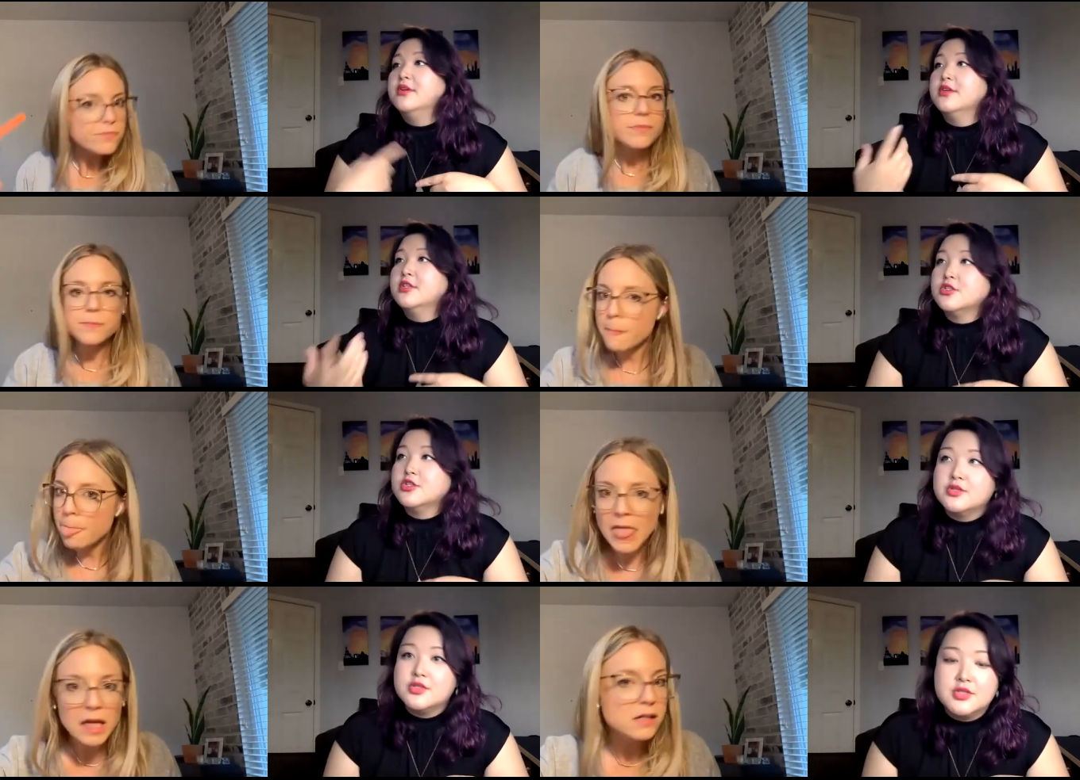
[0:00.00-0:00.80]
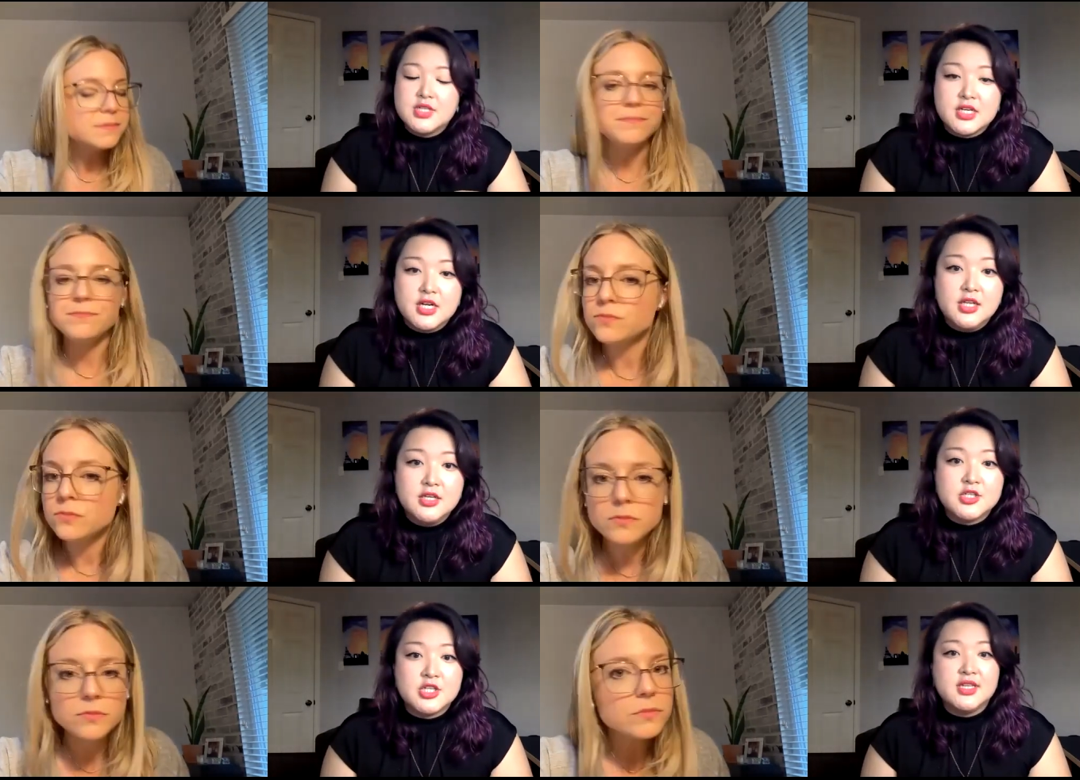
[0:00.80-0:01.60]
Speaker 1: when you introduce new
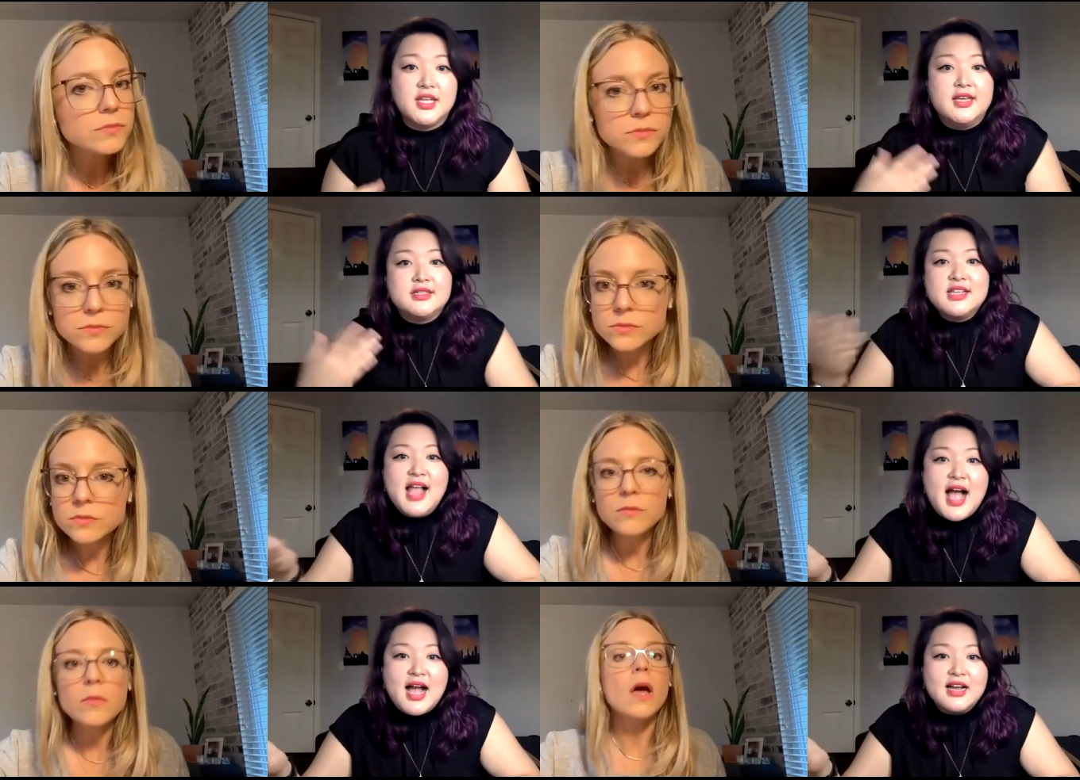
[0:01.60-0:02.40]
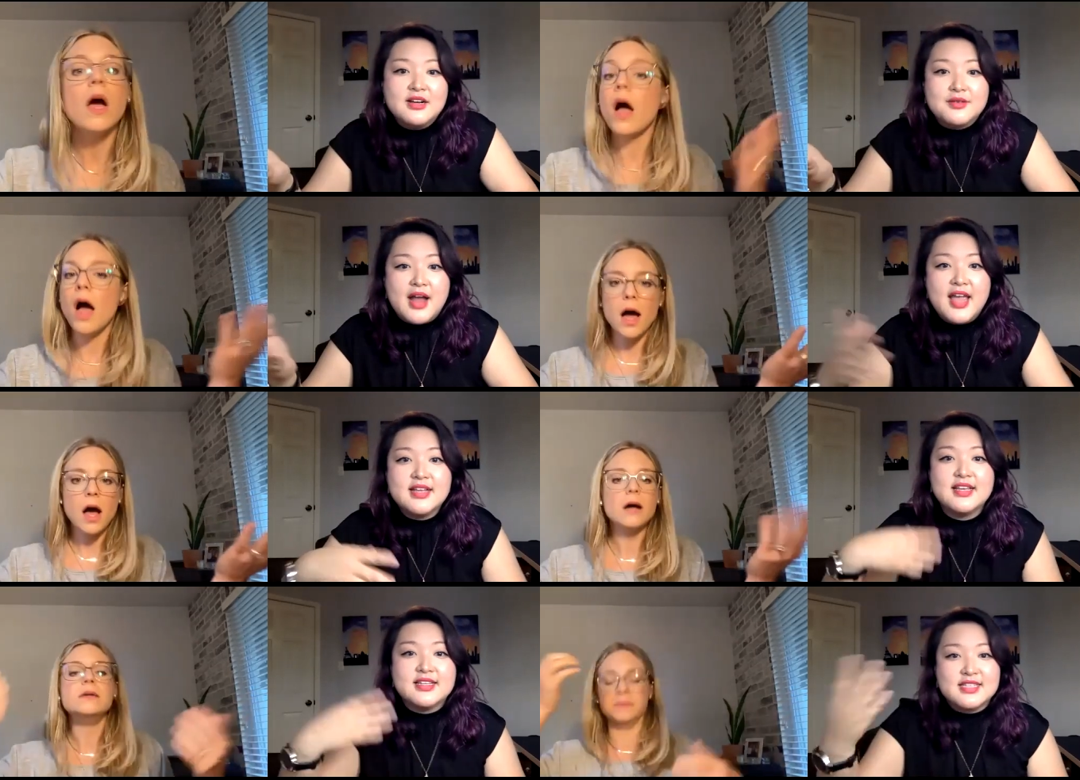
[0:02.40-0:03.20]
technology, like Slack,
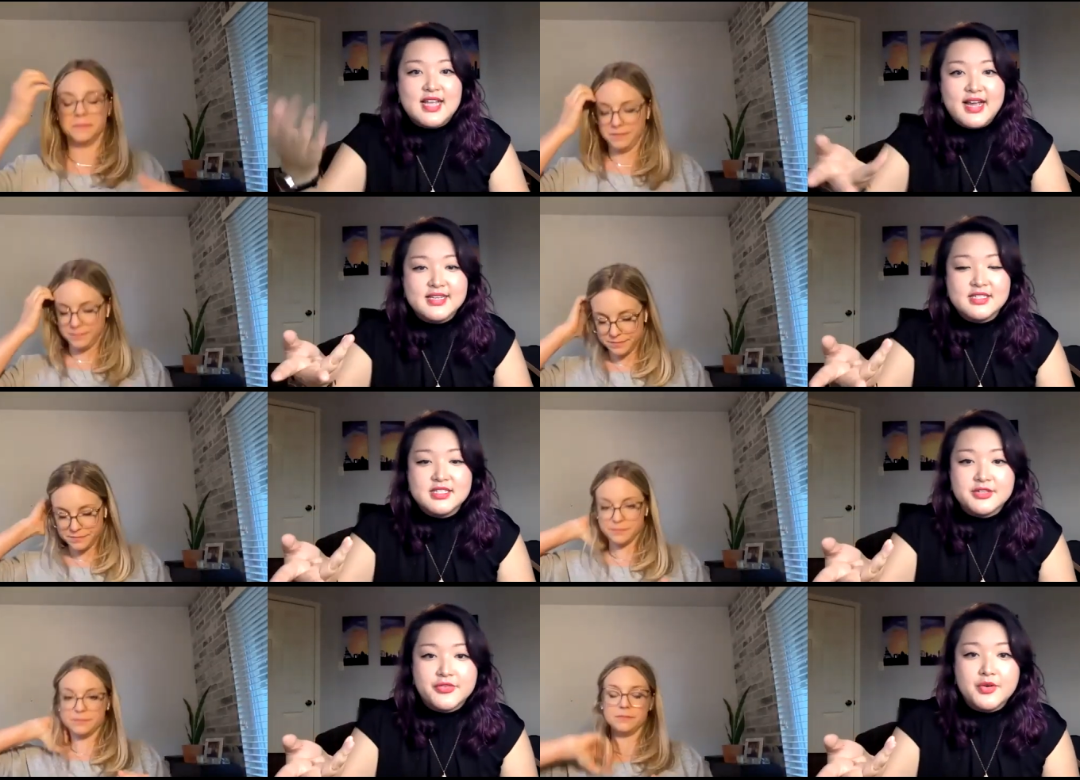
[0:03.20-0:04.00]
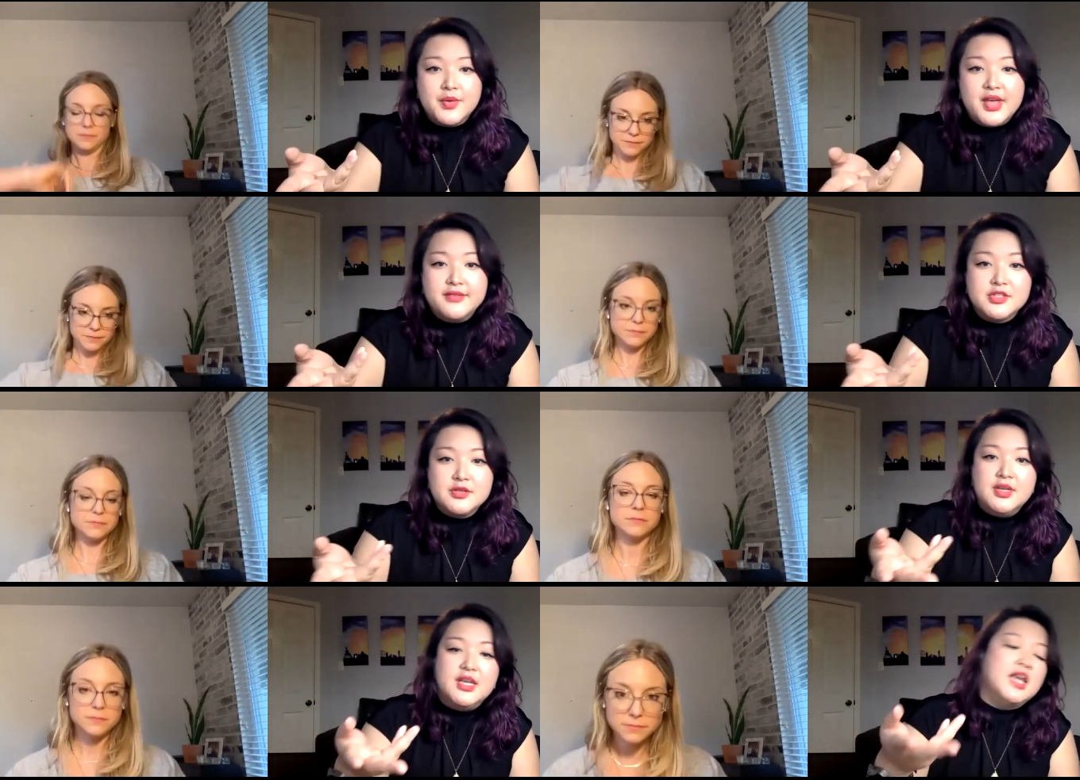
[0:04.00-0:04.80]
right? Like Slack is a different way of
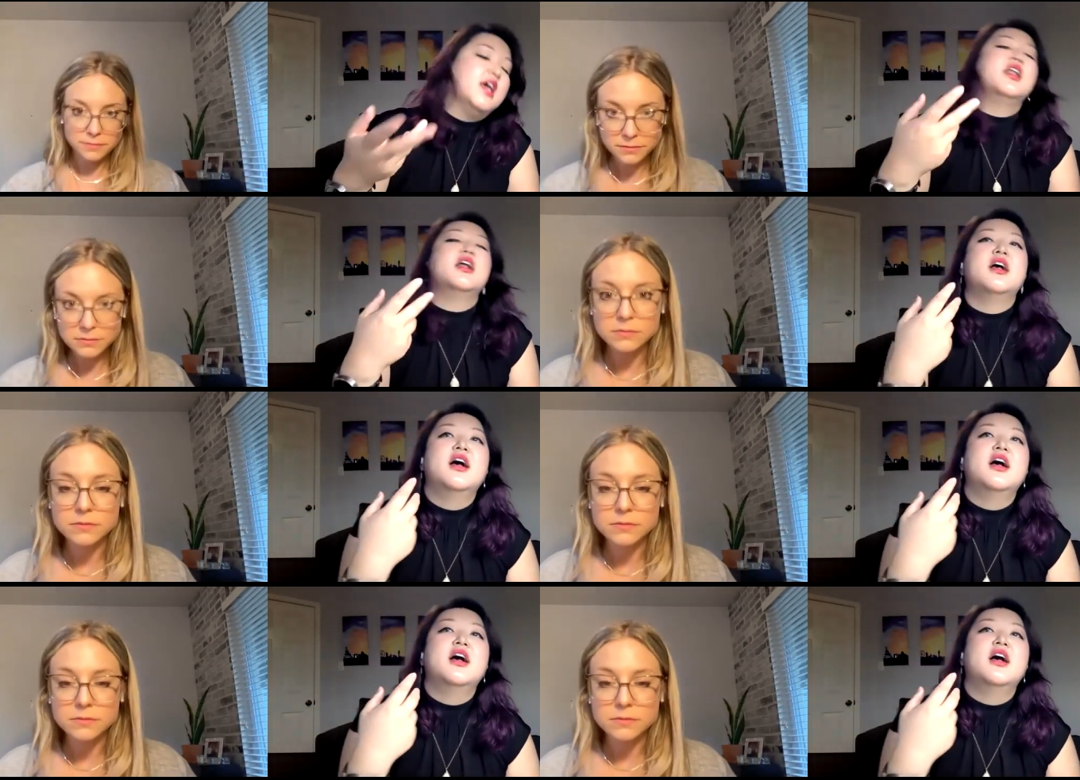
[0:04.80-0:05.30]
doing it.